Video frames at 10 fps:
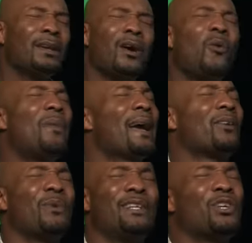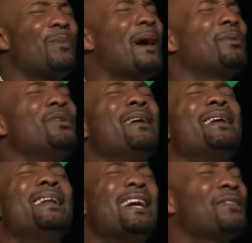Go back and read your Bible. You
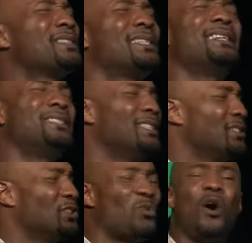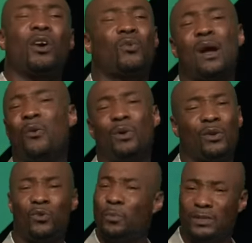ain't never seen Jesus walking around with a
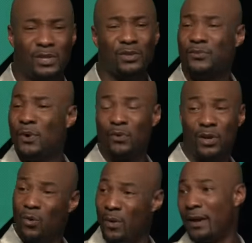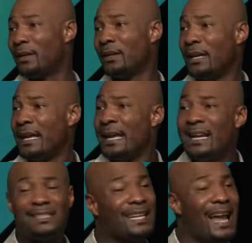group of church folk nowhere.
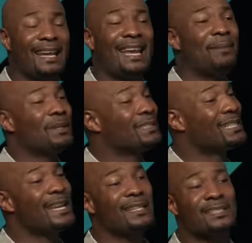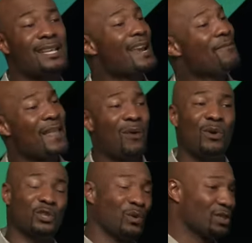He said, I came to seek and save that
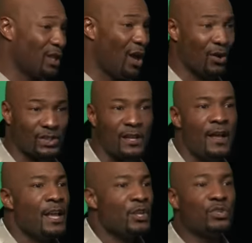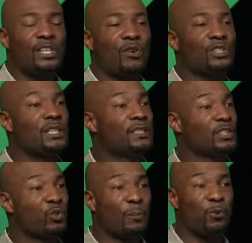which was lost. You saw
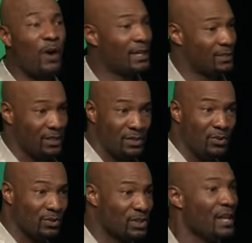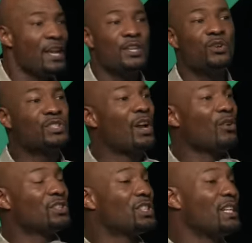Jesus with prostitutes. You
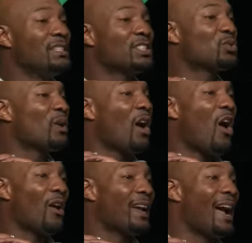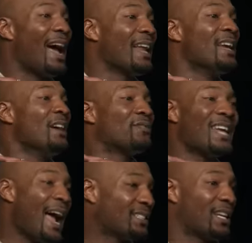saw Jesus with all kind
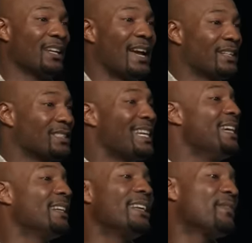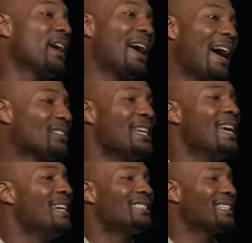tax collectors eating in their house.
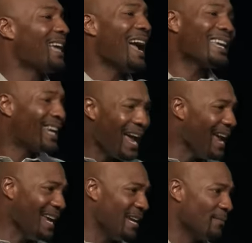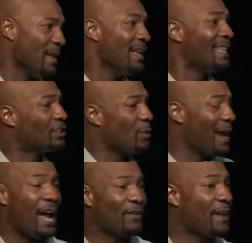He says, I came that you
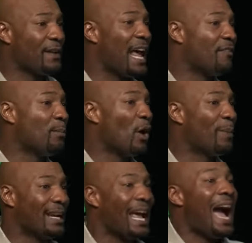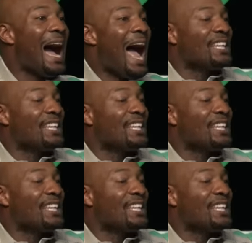may have life and have it more abundant. I